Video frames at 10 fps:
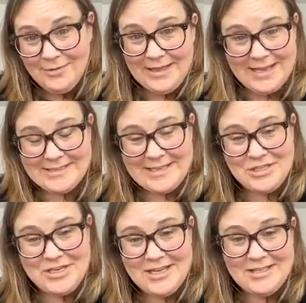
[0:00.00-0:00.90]

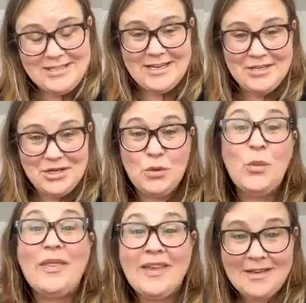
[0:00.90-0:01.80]
relaxation destination
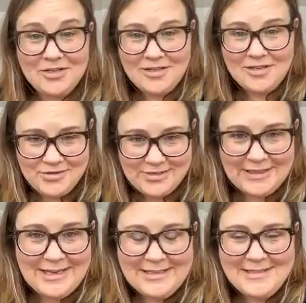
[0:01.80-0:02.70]
with the addition of string
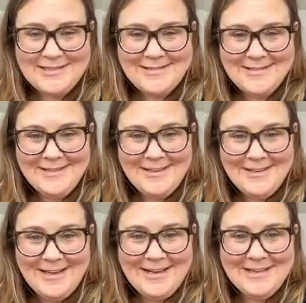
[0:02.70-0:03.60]
lights.
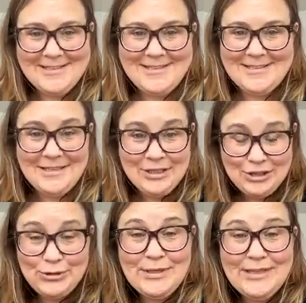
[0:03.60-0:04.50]
It is
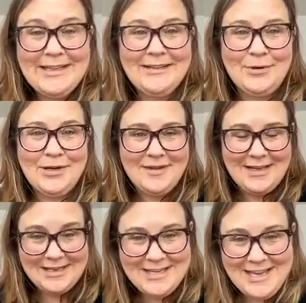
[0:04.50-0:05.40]
truly one of
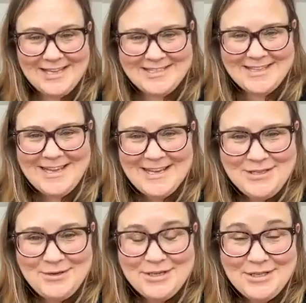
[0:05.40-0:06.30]
the easiest
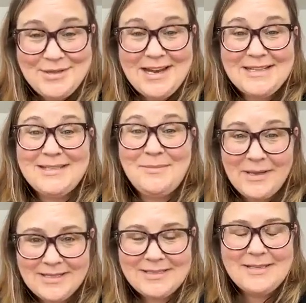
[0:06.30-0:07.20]
things you can do that has the
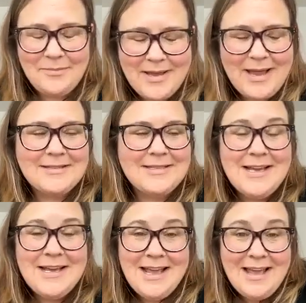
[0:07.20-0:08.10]
biggest impact.
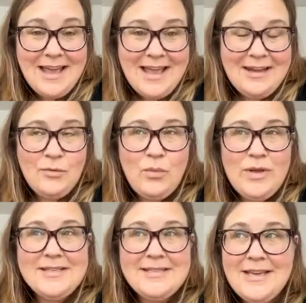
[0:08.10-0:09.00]
And
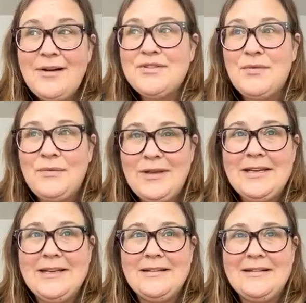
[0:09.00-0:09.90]
we see also
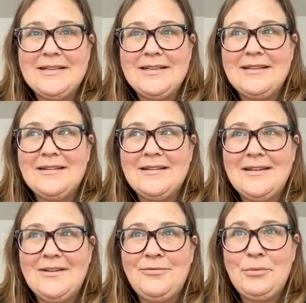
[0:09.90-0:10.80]

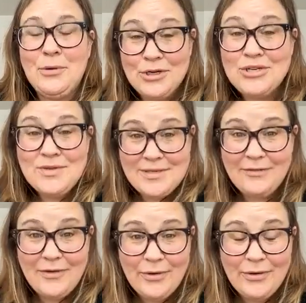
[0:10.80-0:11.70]
when we're choosing
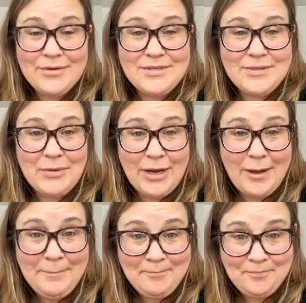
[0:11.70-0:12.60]
photos to put
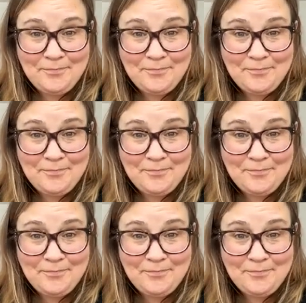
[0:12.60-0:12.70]
up,